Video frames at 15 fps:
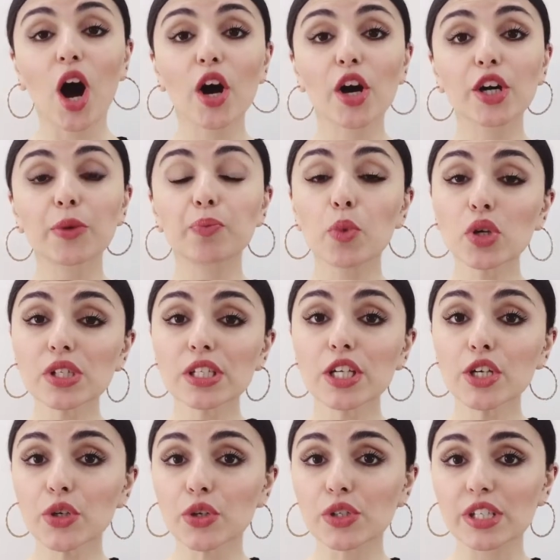are
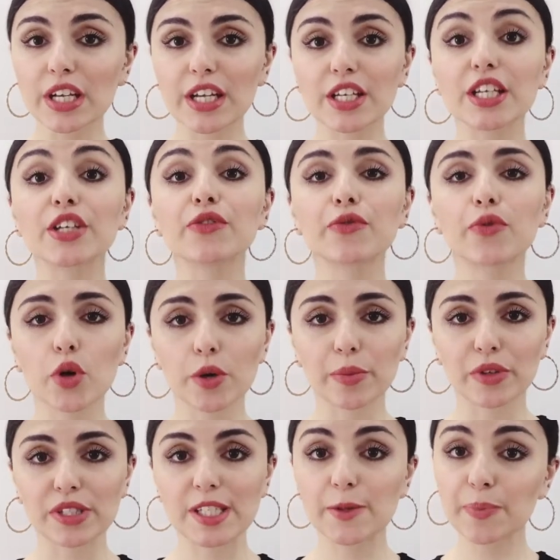mostly used in
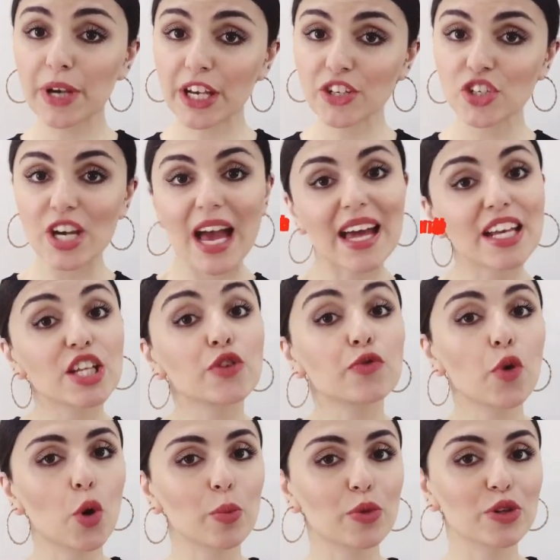informal speech and
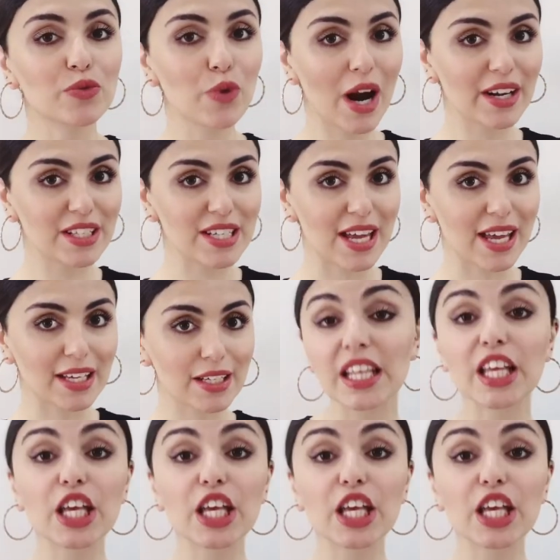informal writing.